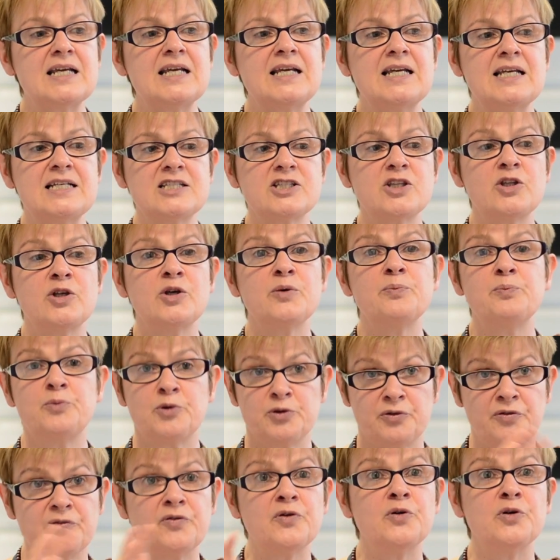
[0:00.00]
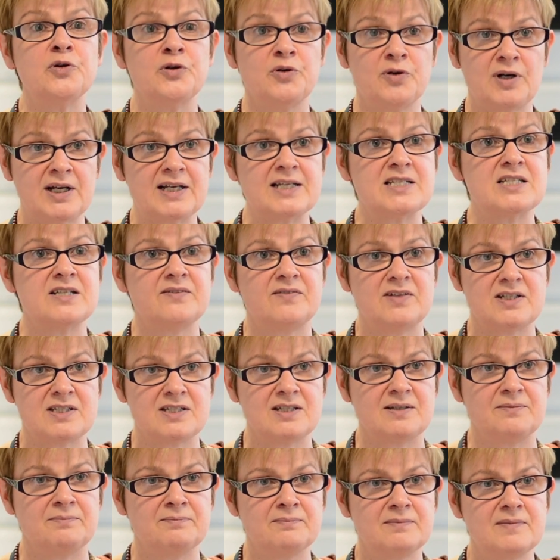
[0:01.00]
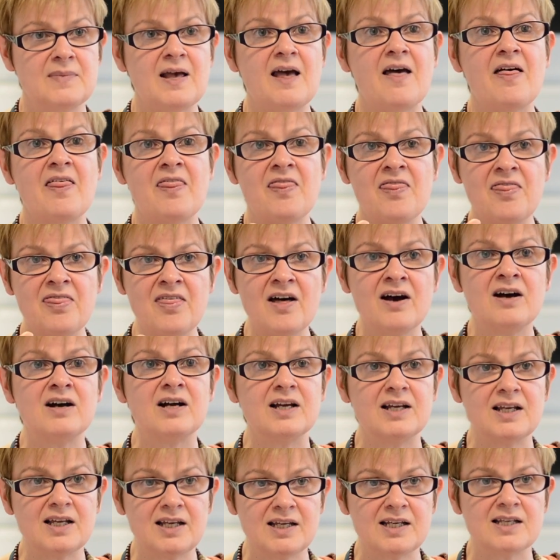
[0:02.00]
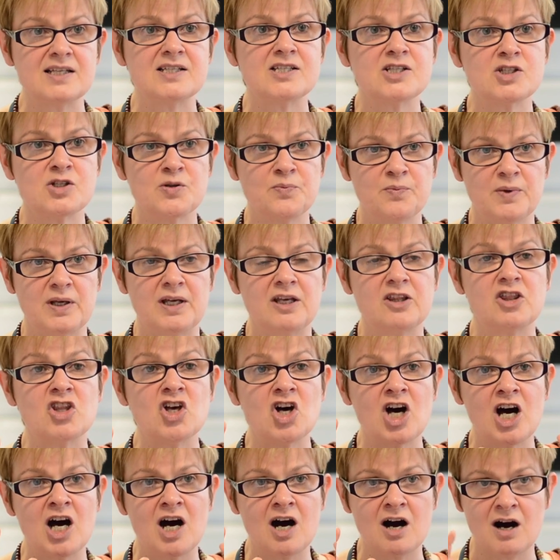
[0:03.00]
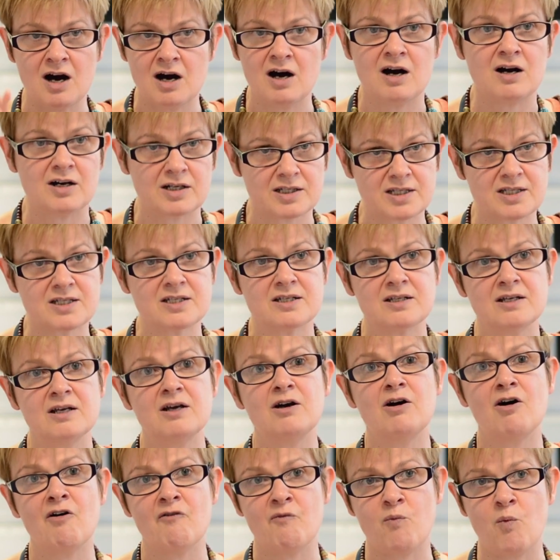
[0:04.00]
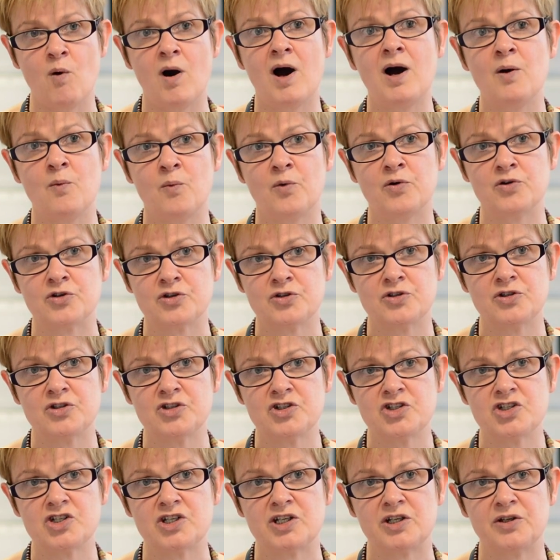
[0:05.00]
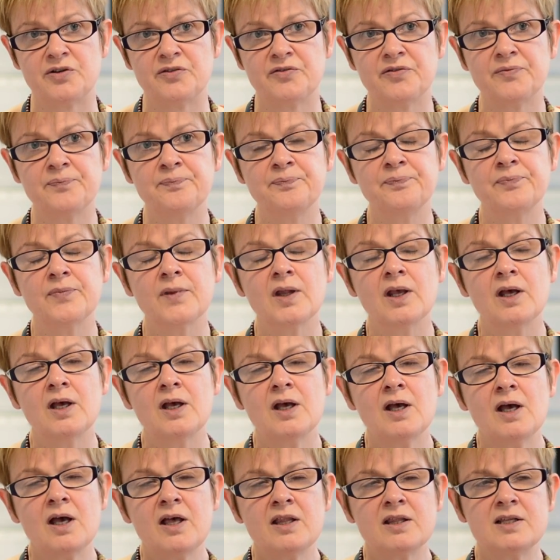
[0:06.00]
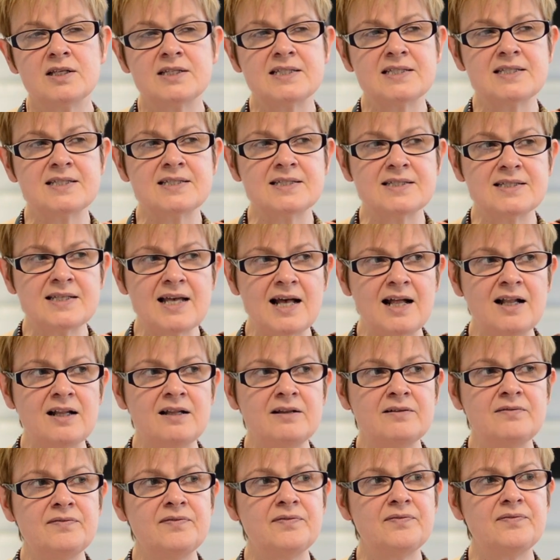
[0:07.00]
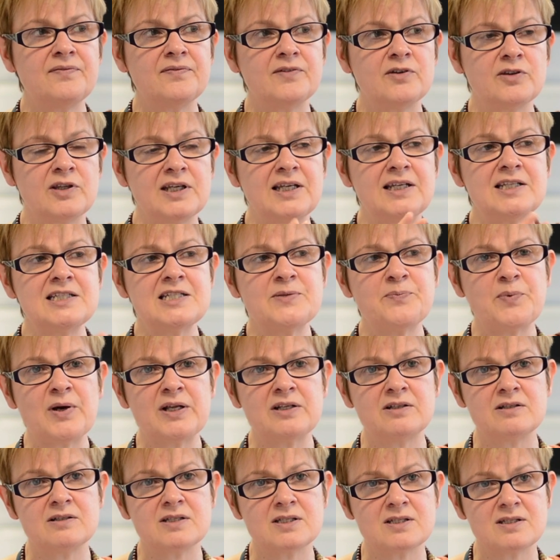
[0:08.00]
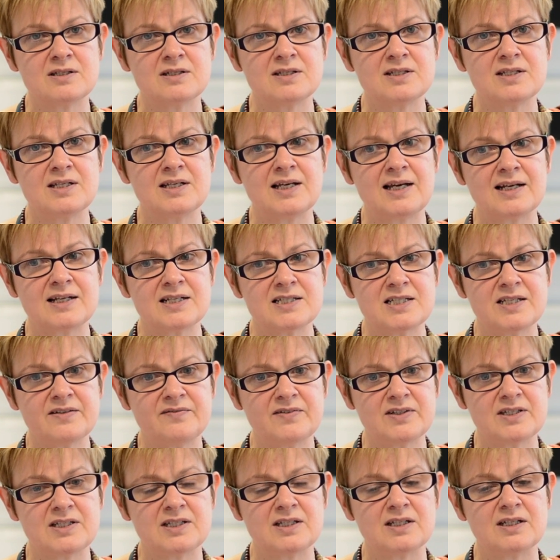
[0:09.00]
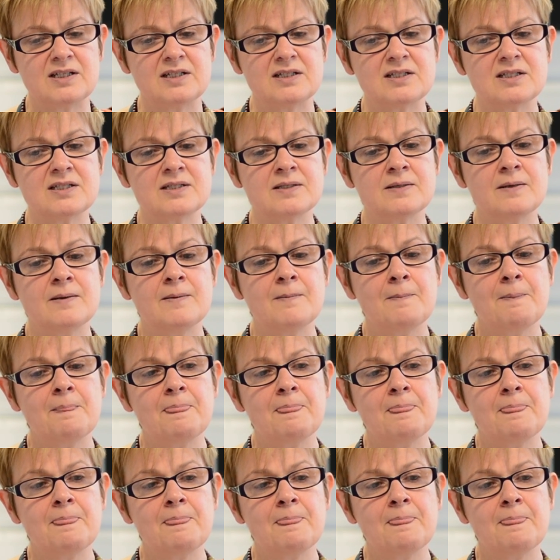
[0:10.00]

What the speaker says: is the portfolio activity. That is, to me, the heart of what I want to achieve. The independent study activities,